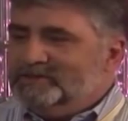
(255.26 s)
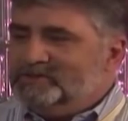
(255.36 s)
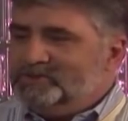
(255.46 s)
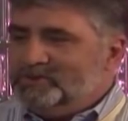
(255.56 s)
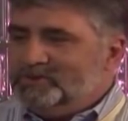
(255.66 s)

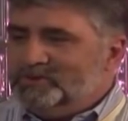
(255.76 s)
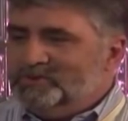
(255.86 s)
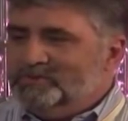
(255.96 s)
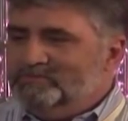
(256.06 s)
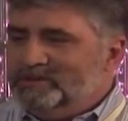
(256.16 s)

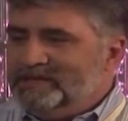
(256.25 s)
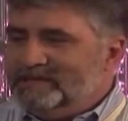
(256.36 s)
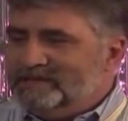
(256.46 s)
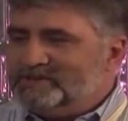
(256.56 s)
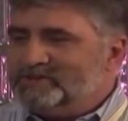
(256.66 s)
to be
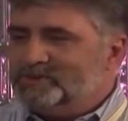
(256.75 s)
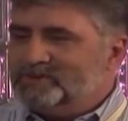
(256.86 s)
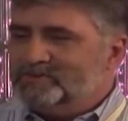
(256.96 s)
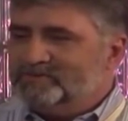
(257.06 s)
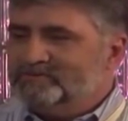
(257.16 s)
this
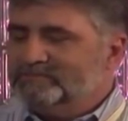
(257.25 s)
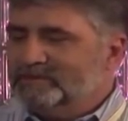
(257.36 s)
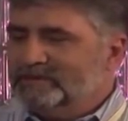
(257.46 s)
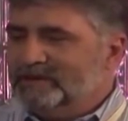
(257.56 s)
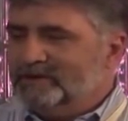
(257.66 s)
sort of,
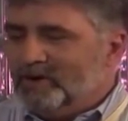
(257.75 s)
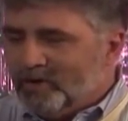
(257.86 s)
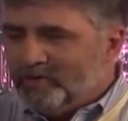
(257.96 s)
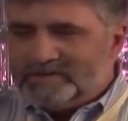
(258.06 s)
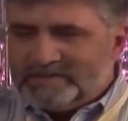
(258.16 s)
you know,
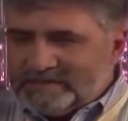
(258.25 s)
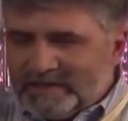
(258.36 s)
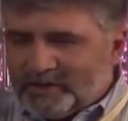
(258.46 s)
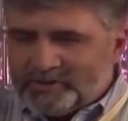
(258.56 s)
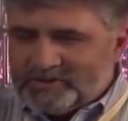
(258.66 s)
all this
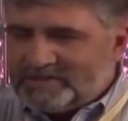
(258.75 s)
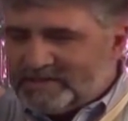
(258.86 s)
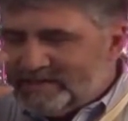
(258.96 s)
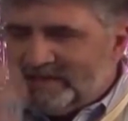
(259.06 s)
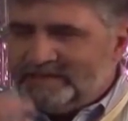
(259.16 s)
intelligence
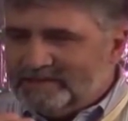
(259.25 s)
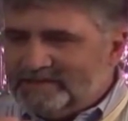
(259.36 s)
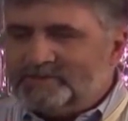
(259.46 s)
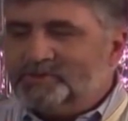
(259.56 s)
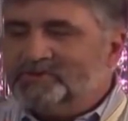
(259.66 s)
contained in
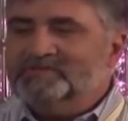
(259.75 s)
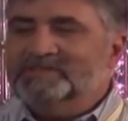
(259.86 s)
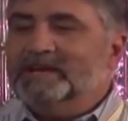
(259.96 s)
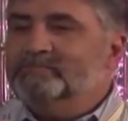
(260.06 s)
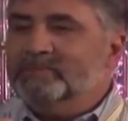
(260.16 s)
this sort
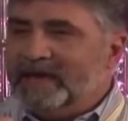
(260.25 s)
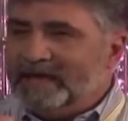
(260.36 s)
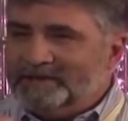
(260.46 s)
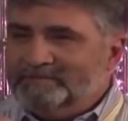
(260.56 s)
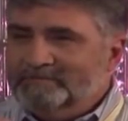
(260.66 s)
of
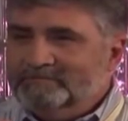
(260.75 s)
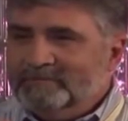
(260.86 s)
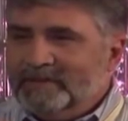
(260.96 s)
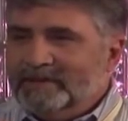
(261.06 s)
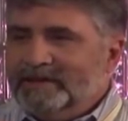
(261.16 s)
deadpan,
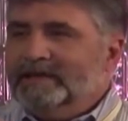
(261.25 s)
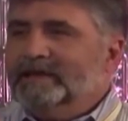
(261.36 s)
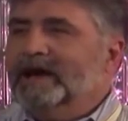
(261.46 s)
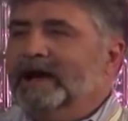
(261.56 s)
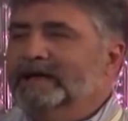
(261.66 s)

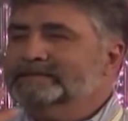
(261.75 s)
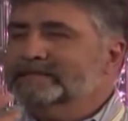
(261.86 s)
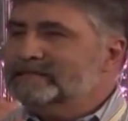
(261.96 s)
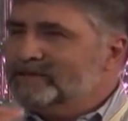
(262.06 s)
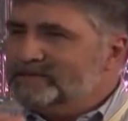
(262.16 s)

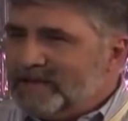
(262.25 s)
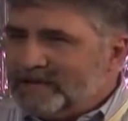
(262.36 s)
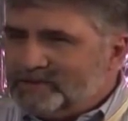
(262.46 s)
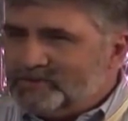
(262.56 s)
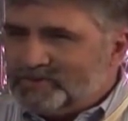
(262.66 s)
just
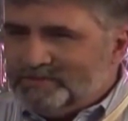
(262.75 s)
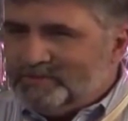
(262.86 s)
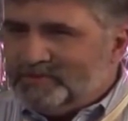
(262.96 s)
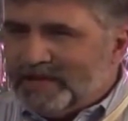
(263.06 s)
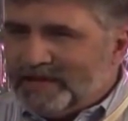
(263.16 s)
outside the stream
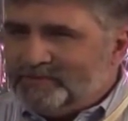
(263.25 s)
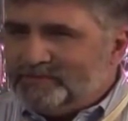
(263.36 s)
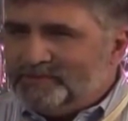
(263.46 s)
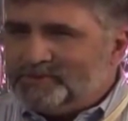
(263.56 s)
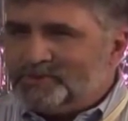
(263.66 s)
of
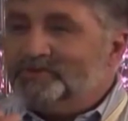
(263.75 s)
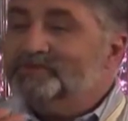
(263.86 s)
life sort of